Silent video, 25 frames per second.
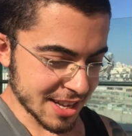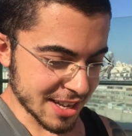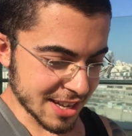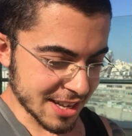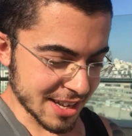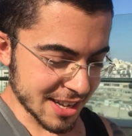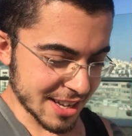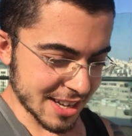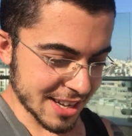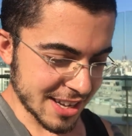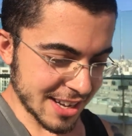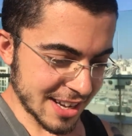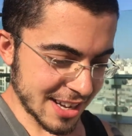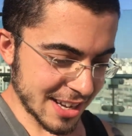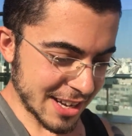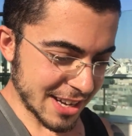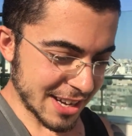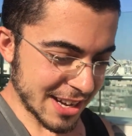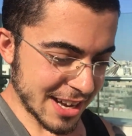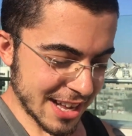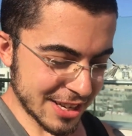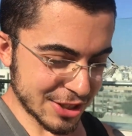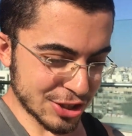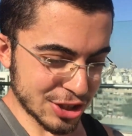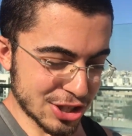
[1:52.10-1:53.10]

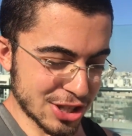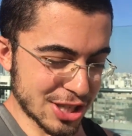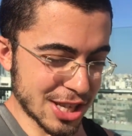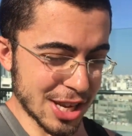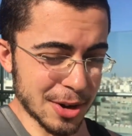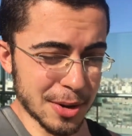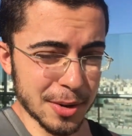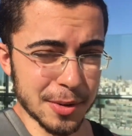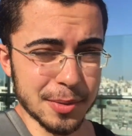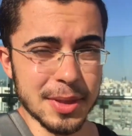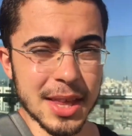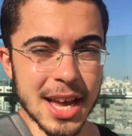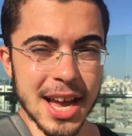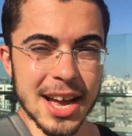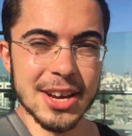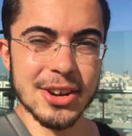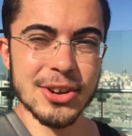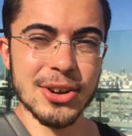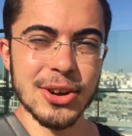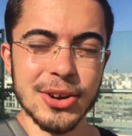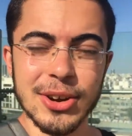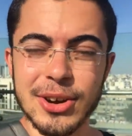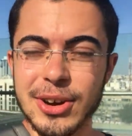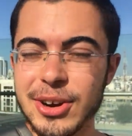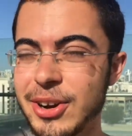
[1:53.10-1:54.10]
I'll just stay with that
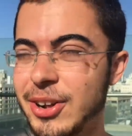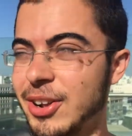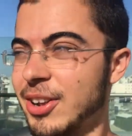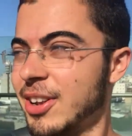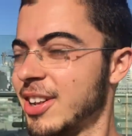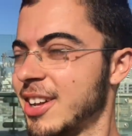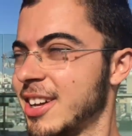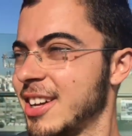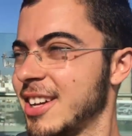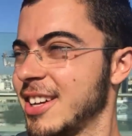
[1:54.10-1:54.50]
girl.